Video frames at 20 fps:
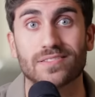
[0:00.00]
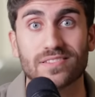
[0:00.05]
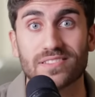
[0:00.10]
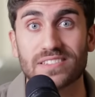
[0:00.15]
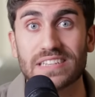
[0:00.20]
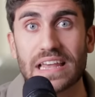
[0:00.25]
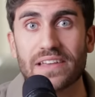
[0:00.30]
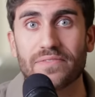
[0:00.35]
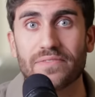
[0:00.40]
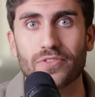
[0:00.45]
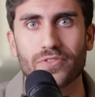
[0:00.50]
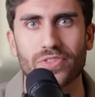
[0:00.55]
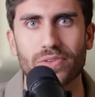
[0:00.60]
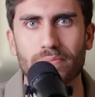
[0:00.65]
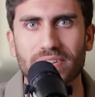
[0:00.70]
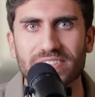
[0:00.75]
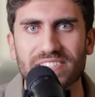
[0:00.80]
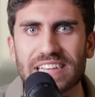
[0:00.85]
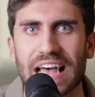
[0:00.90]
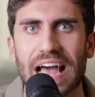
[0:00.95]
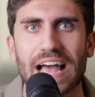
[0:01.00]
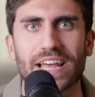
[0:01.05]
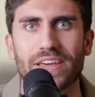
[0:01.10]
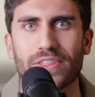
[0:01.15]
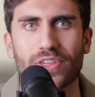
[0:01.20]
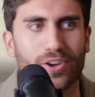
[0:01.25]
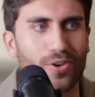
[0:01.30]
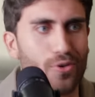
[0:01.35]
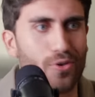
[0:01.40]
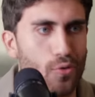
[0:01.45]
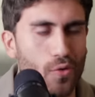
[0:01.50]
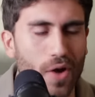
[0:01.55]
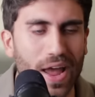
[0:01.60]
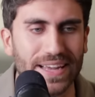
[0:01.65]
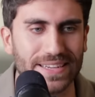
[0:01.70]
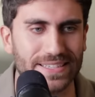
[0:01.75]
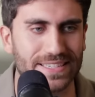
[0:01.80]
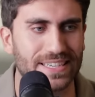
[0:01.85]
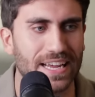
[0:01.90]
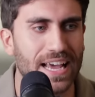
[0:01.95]
the Savior, the Messiah, the
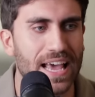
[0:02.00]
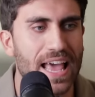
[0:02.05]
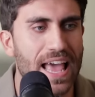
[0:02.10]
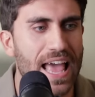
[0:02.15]
Christ